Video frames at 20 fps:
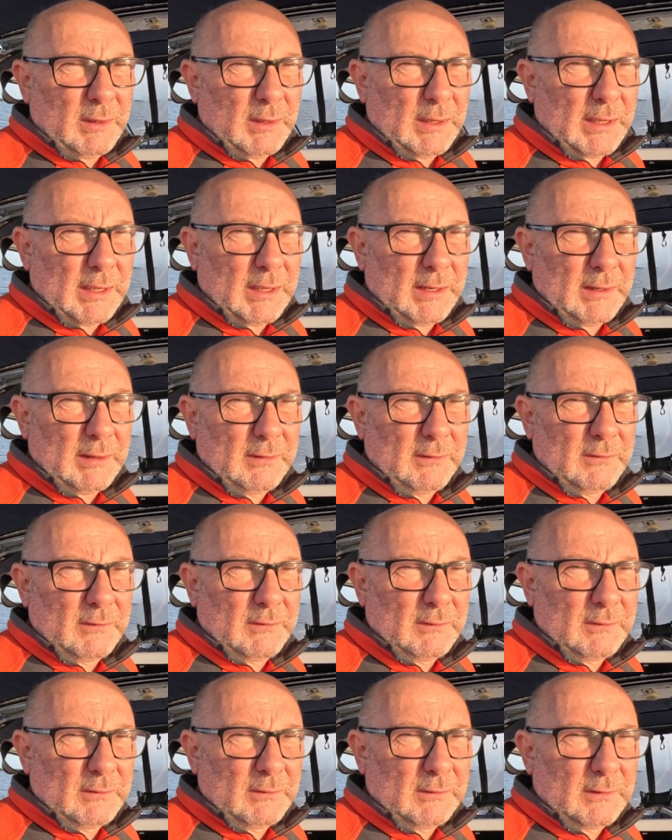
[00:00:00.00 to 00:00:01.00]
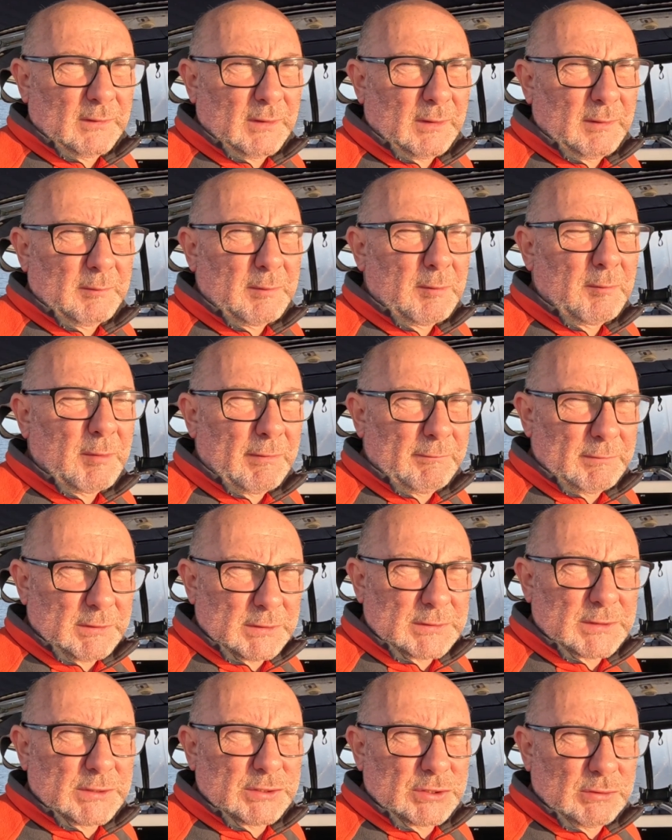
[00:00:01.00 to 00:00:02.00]
and I remember having
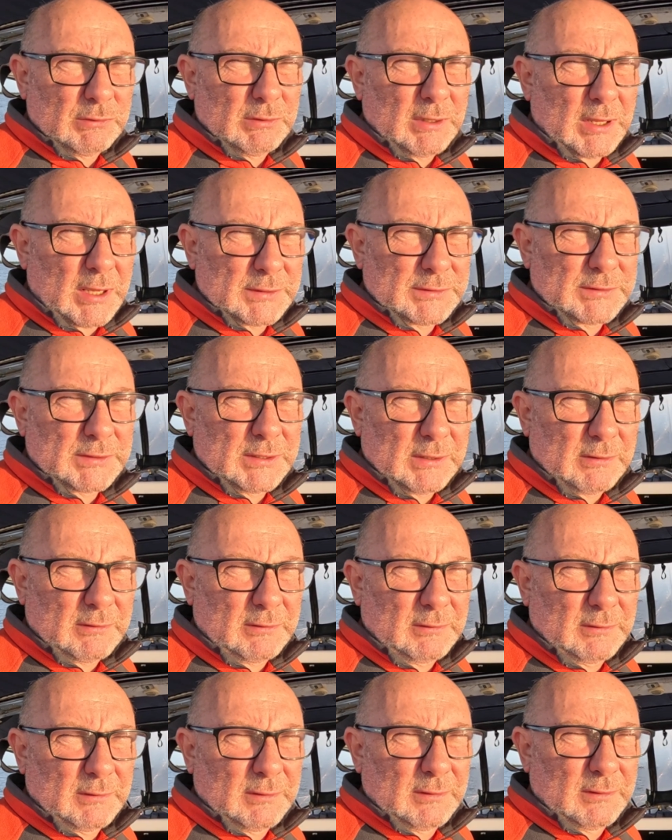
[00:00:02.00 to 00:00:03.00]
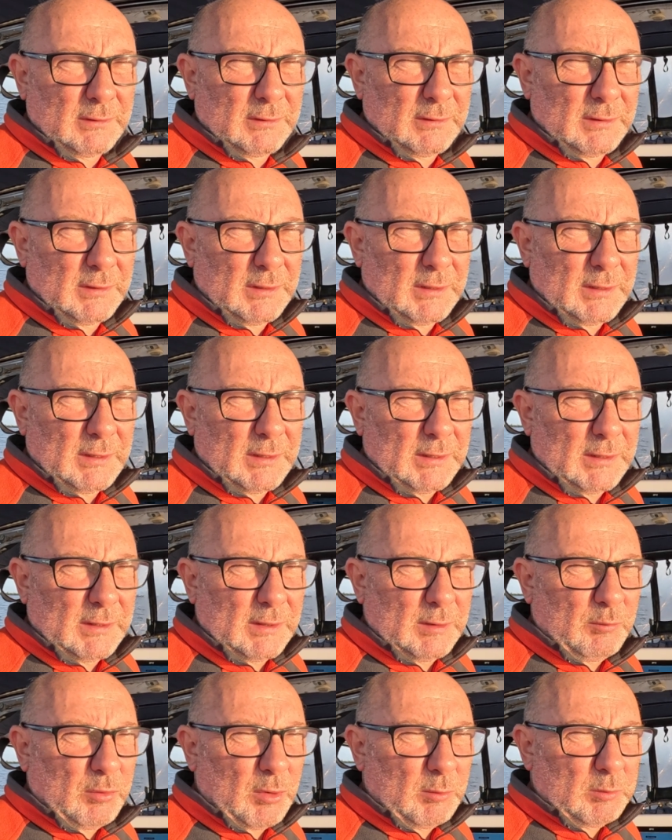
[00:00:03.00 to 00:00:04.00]
this issue last year.
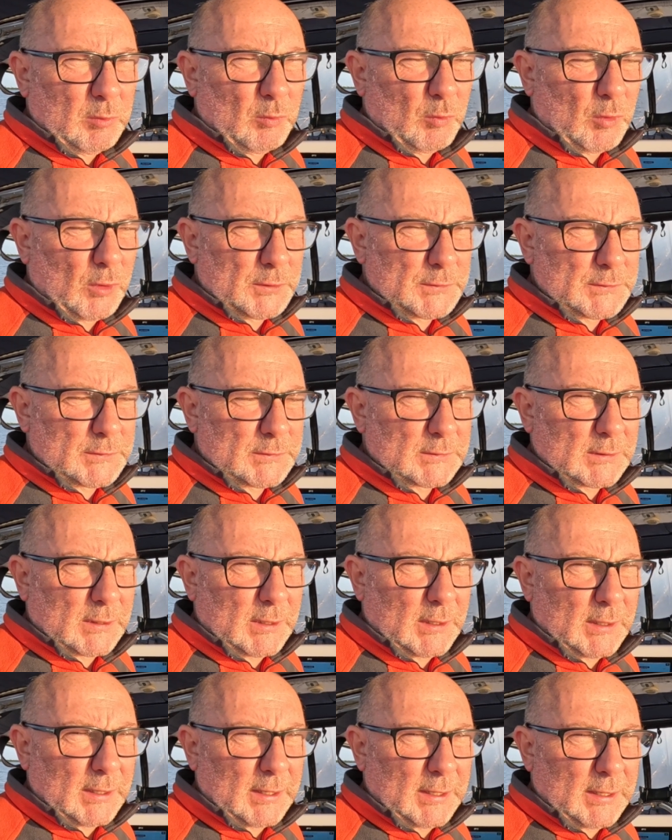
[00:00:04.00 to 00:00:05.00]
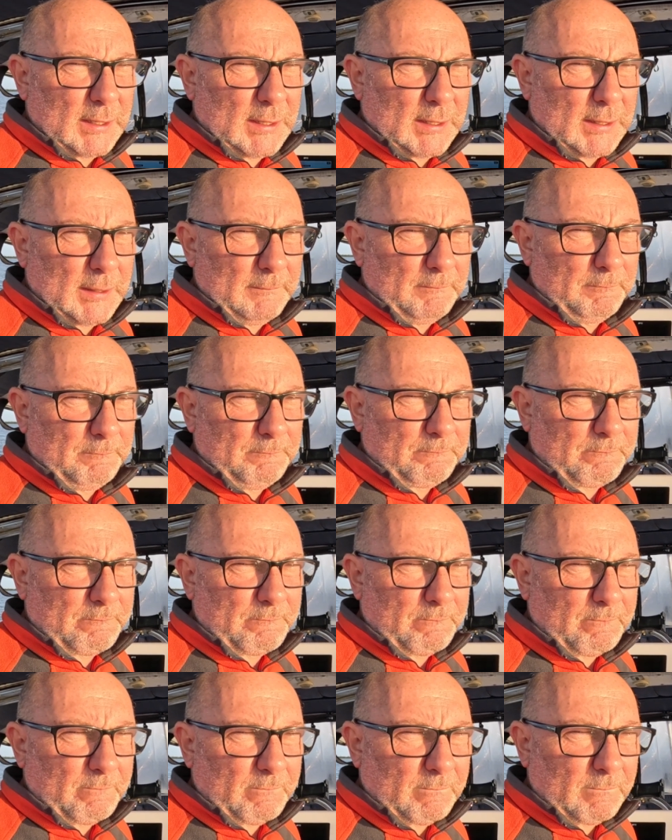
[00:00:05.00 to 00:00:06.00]
The problem was
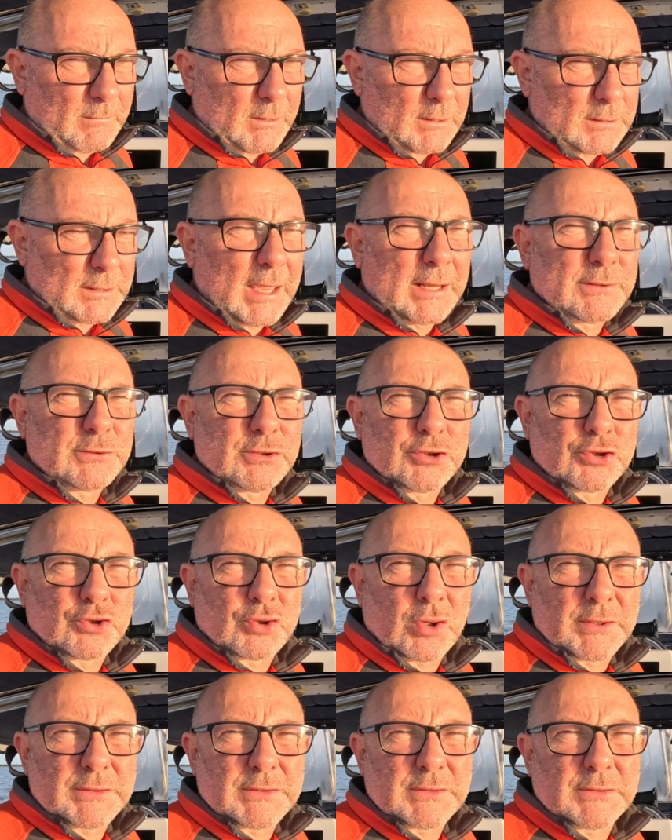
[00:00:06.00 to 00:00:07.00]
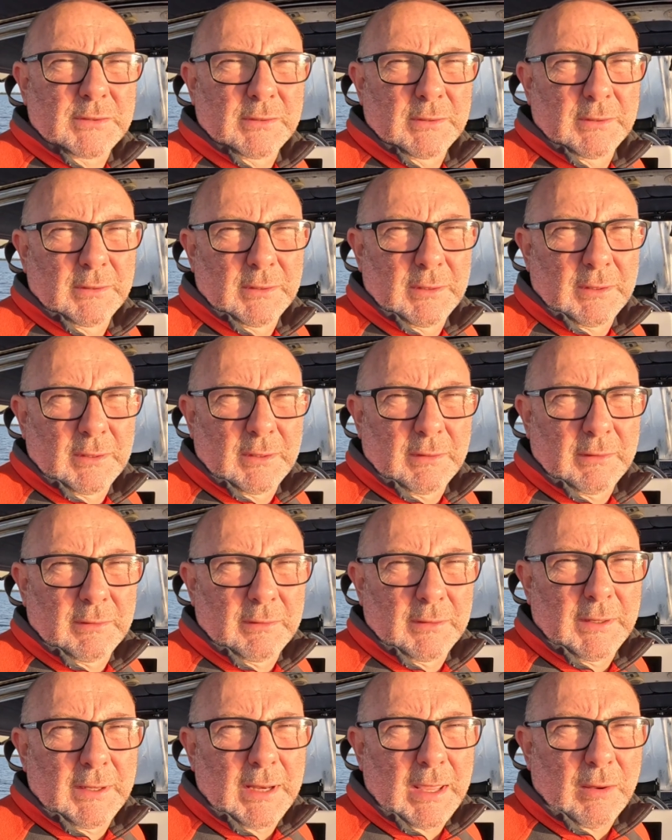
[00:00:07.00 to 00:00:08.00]
you had to trust
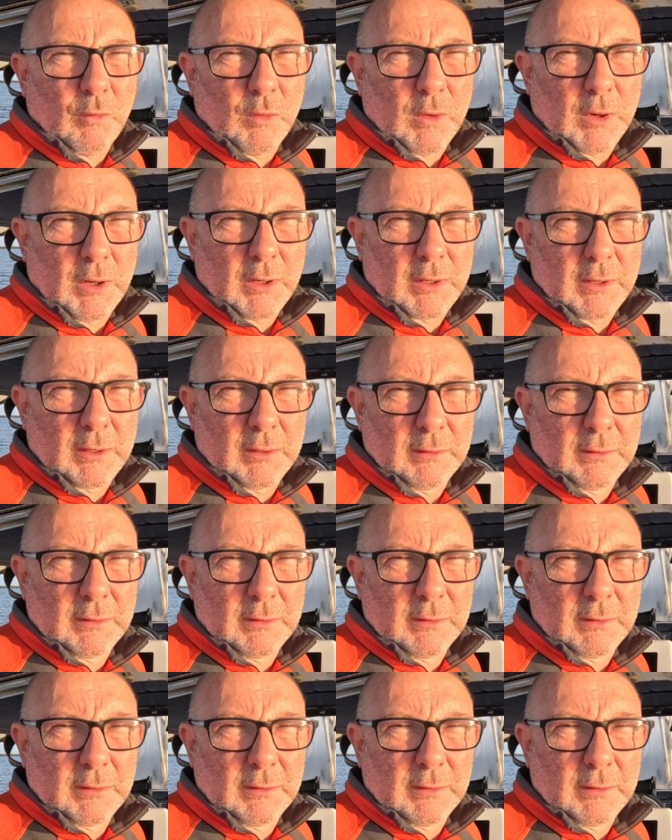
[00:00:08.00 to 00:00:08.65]
the network.